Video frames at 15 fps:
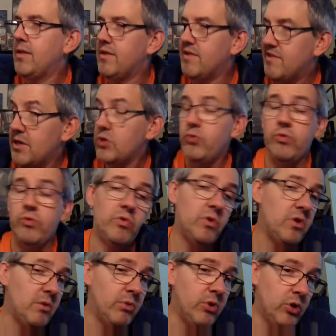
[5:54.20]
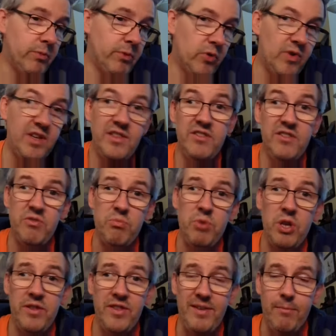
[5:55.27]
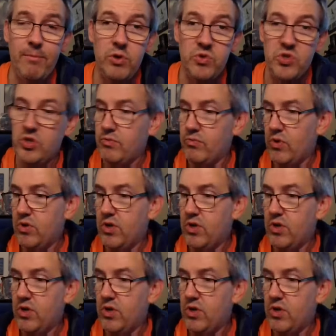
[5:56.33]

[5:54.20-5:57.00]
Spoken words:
This next one really blew me away. This is probably the most